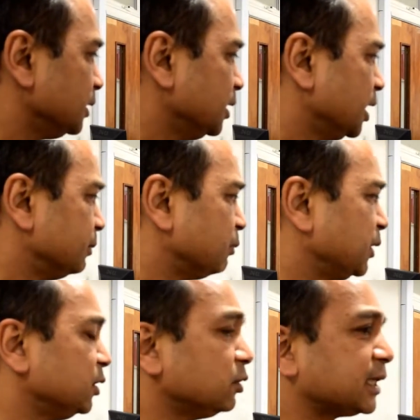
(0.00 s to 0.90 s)
if
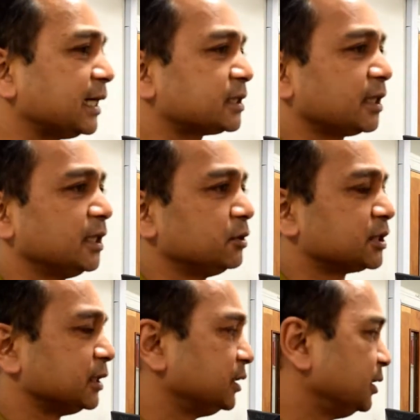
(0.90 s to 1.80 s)
we look at
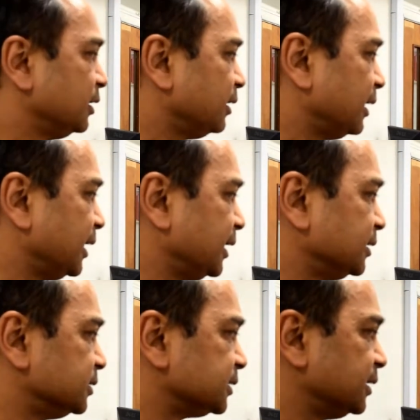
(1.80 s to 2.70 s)
Toyota and